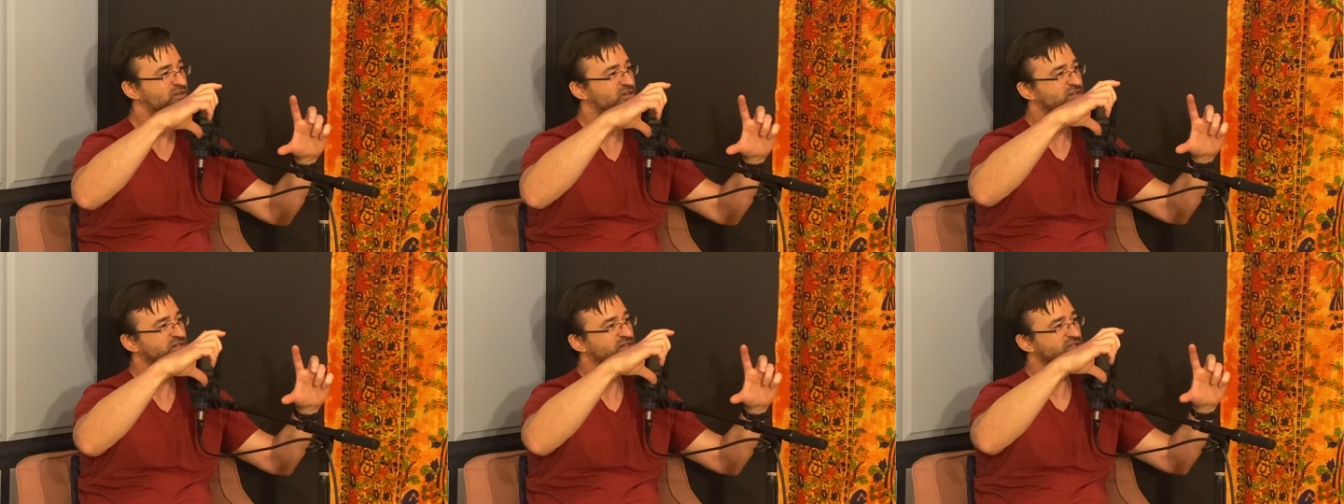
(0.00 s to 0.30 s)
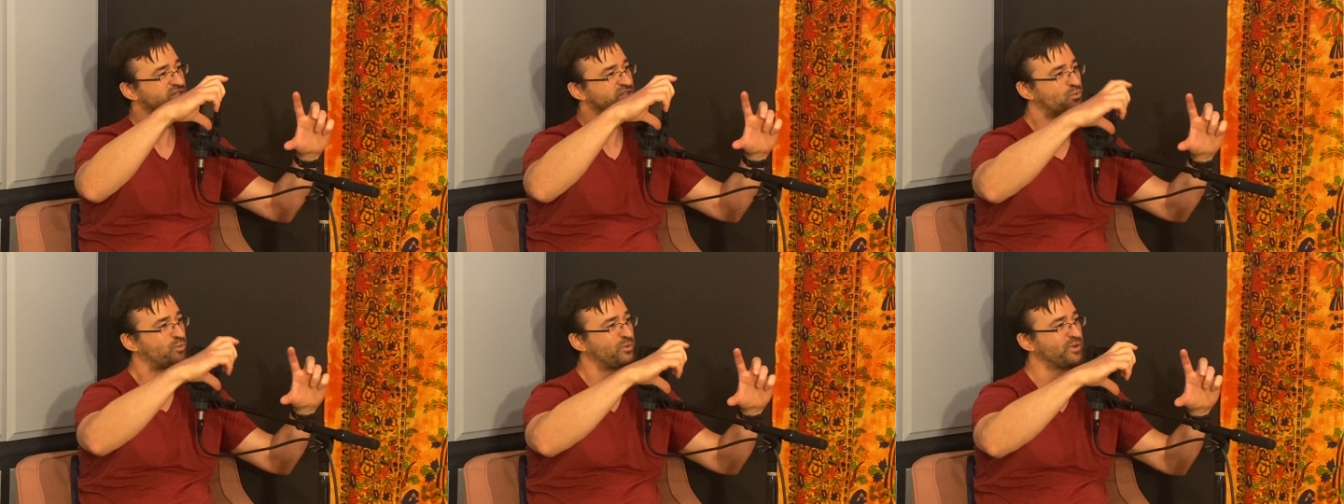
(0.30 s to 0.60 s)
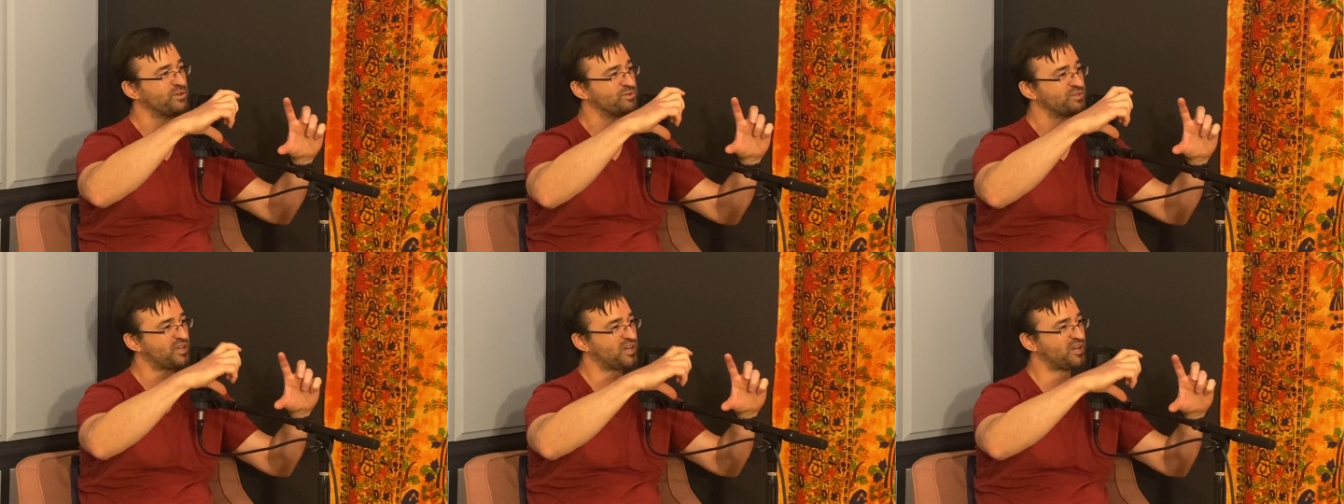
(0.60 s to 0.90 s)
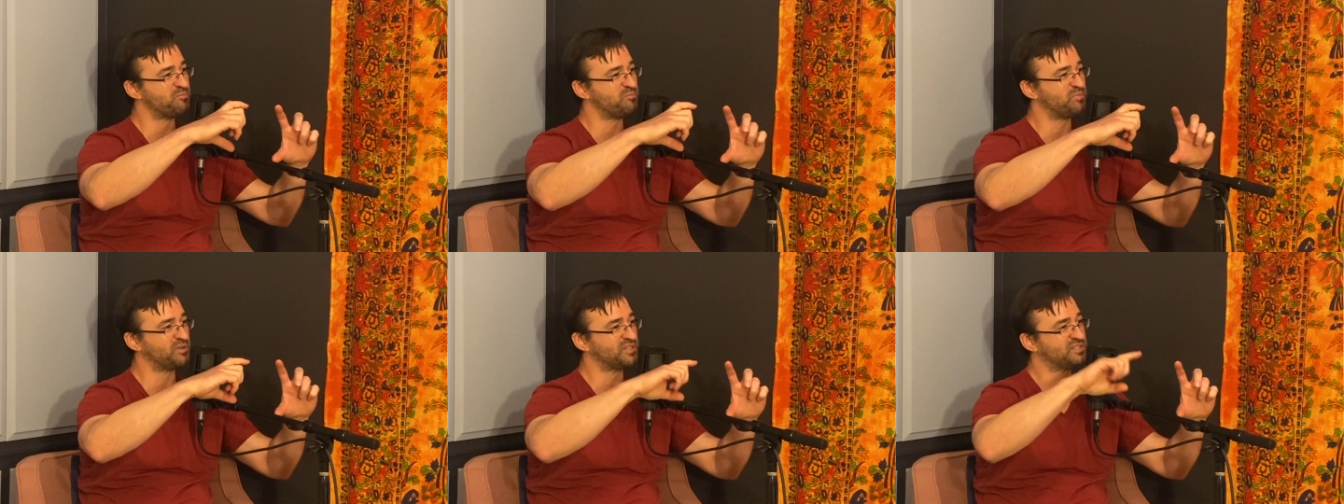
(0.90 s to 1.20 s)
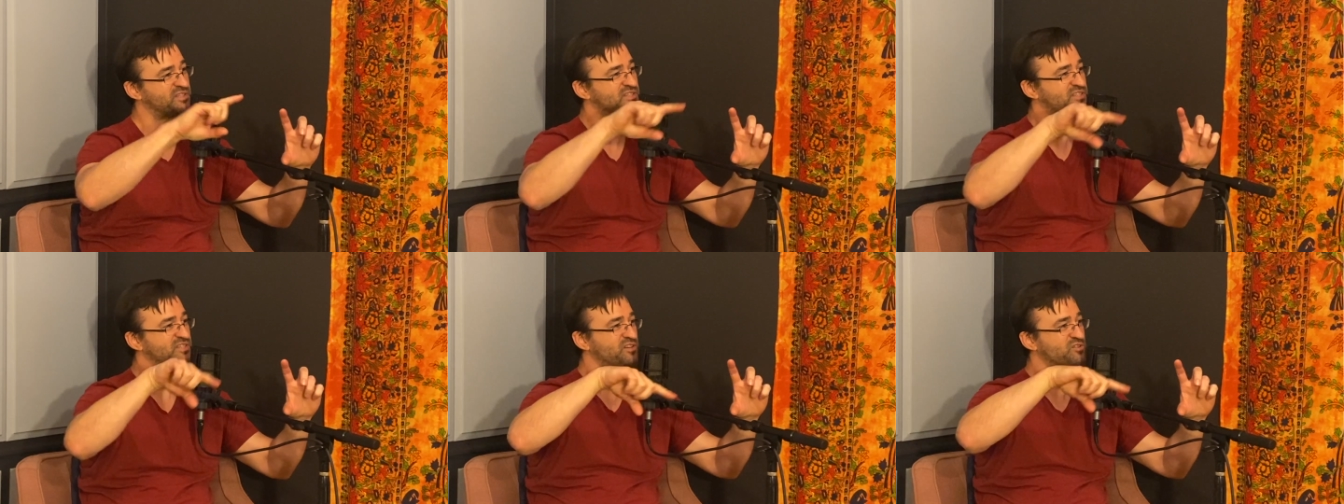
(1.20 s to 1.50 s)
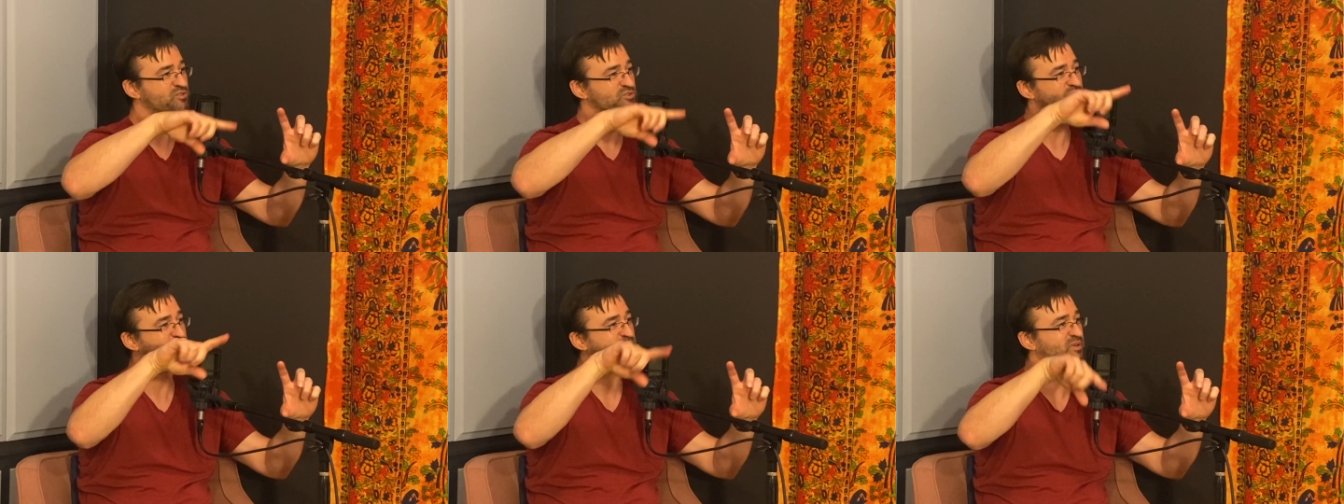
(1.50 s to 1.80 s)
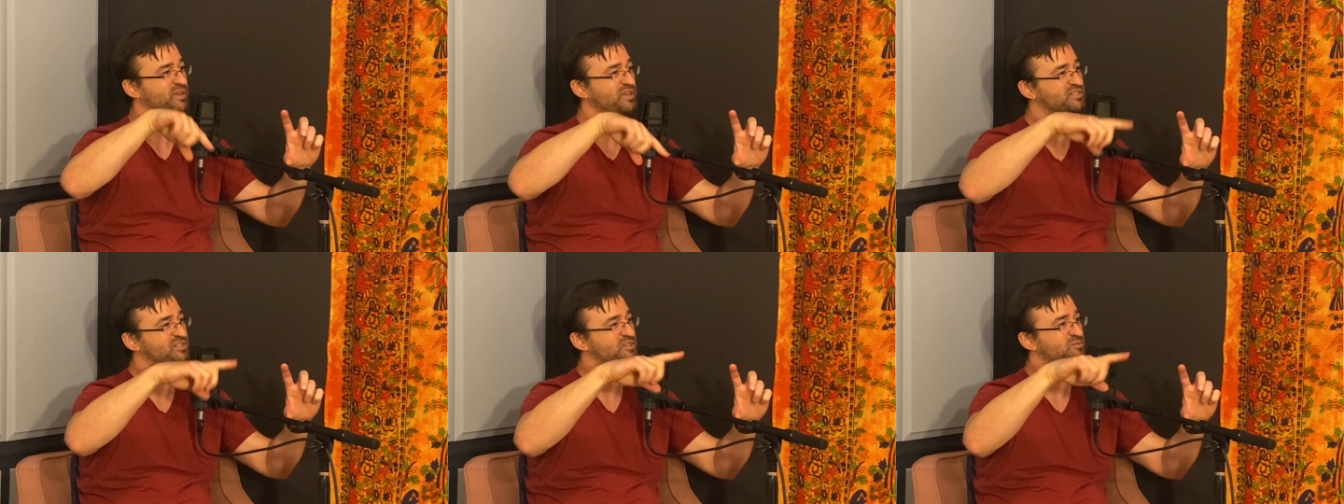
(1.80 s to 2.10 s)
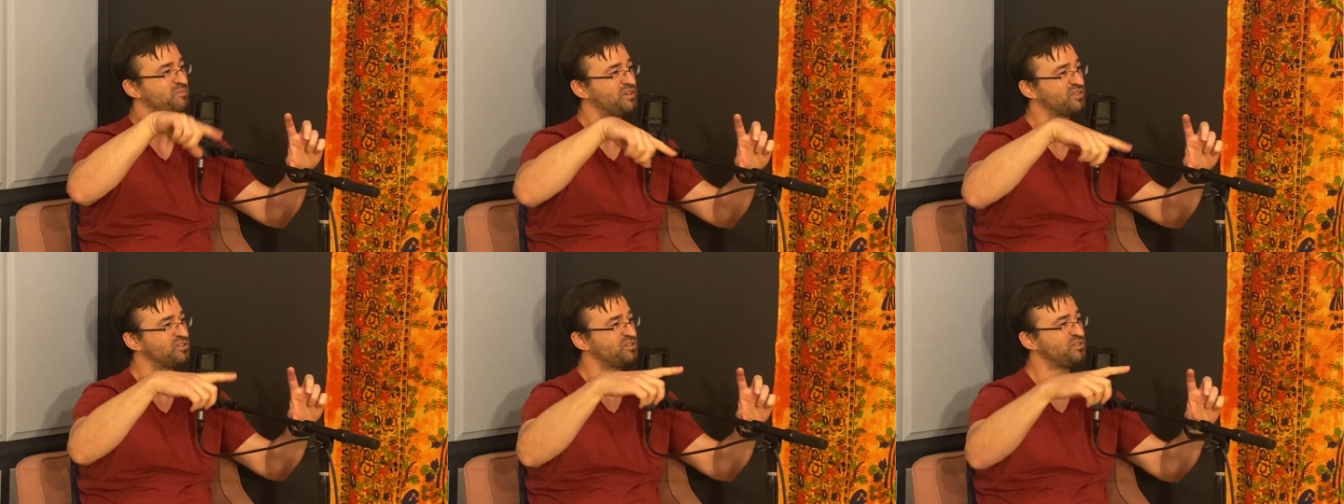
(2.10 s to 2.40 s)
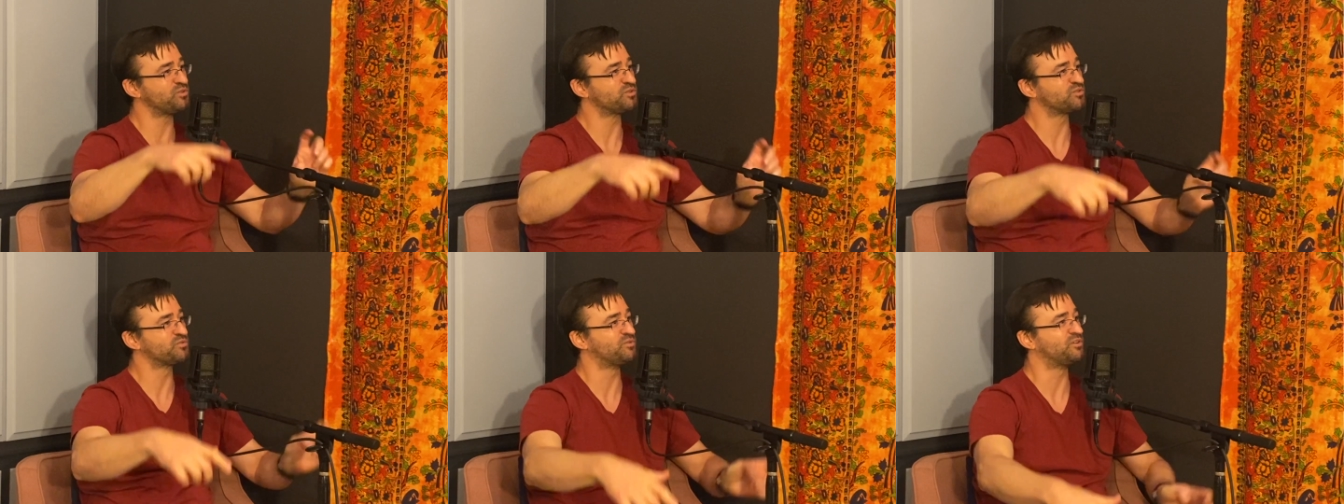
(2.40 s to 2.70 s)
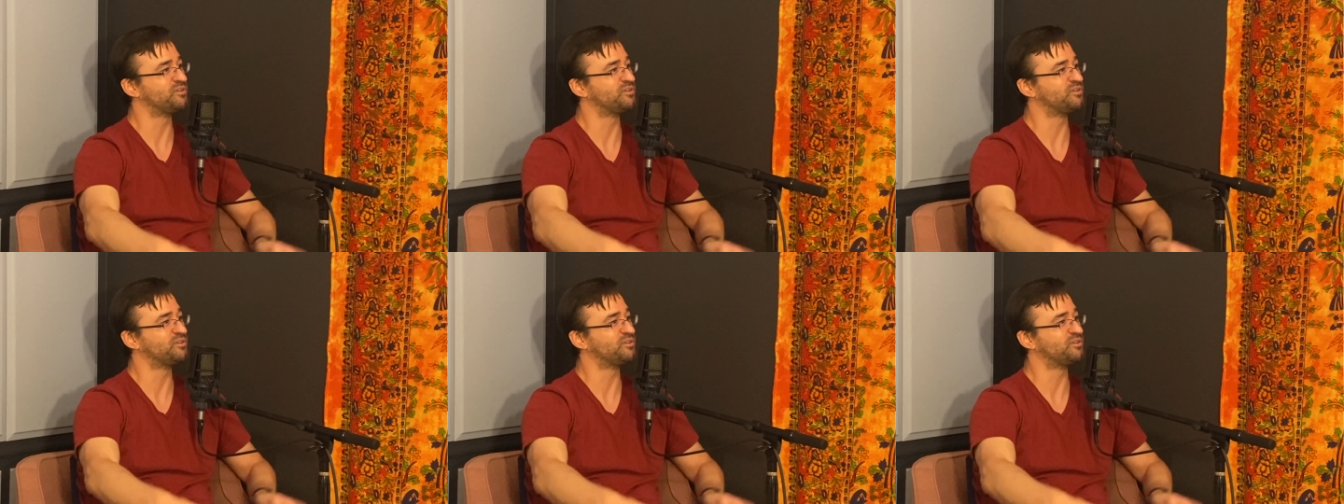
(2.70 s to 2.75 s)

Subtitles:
the wheel's hub, but it's the center space that makes it useful.